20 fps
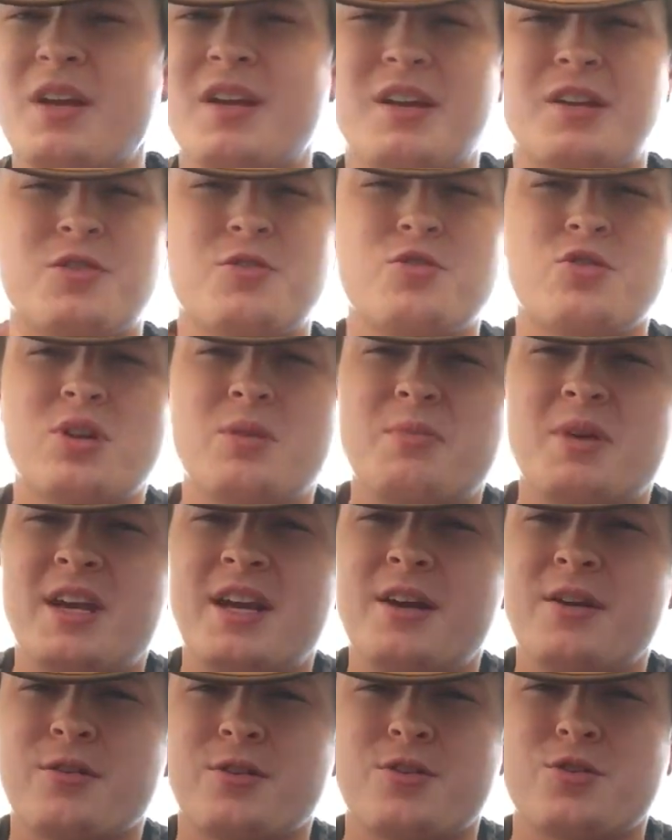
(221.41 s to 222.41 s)
extreme
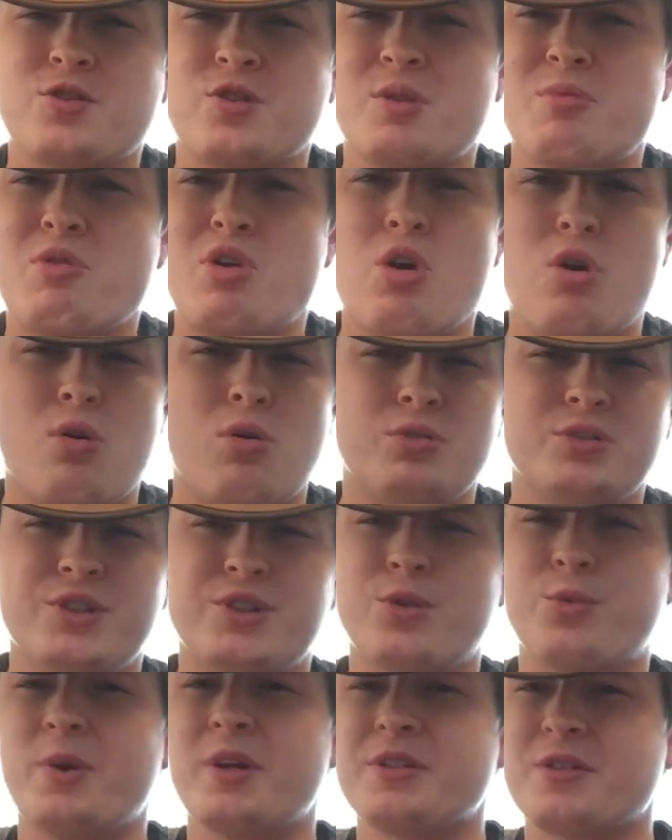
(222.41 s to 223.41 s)
heat or extreme cold in
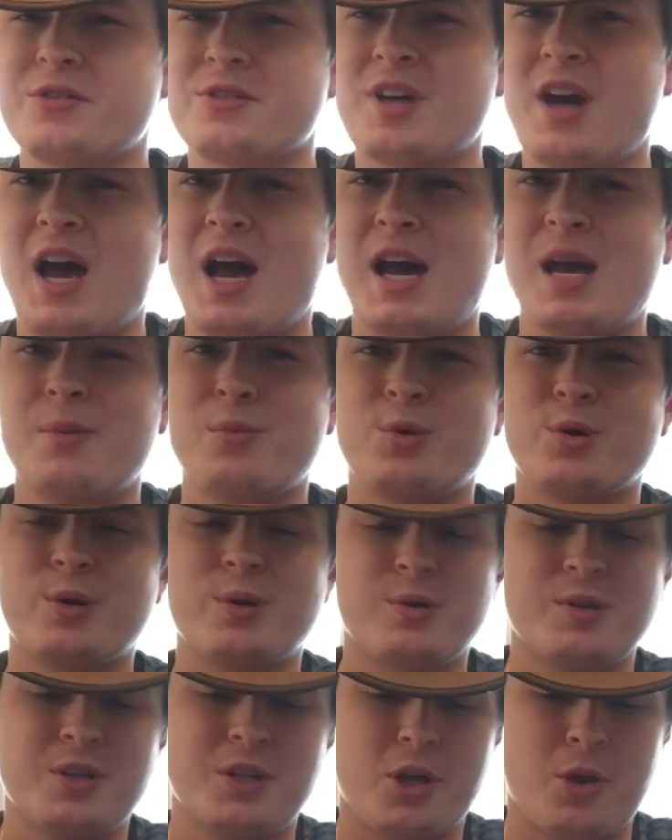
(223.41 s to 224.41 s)
the winter time, or
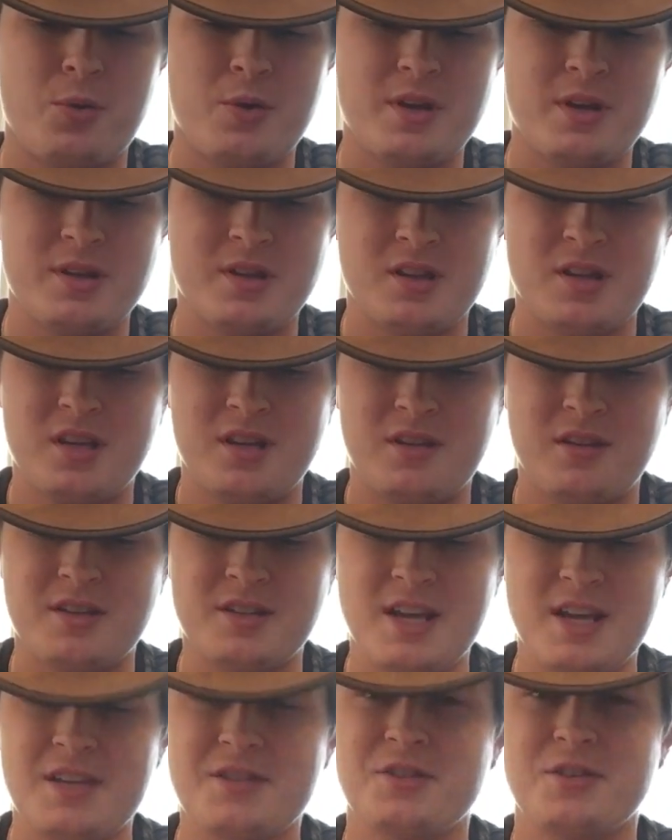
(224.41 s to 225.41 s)
in the
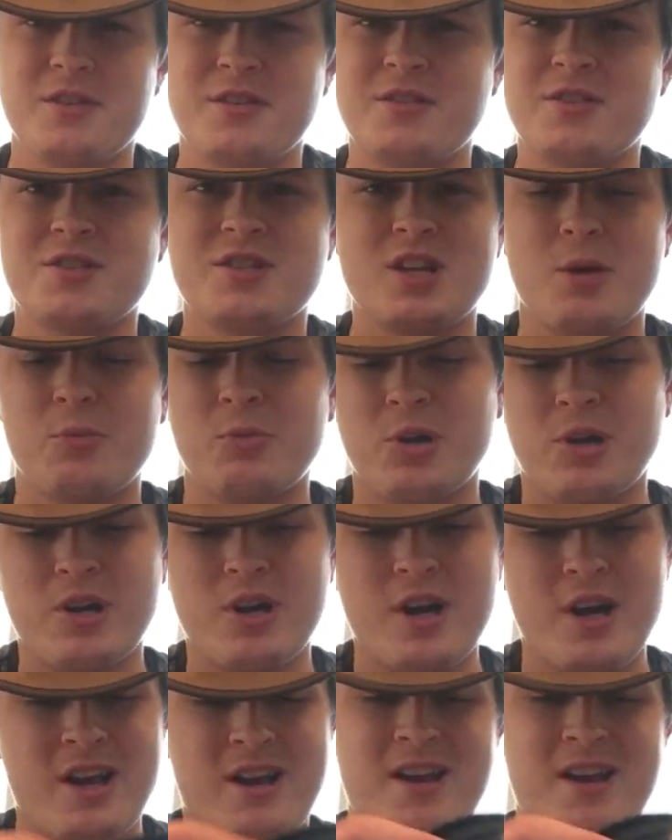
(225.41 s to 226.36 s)
desert in the summer,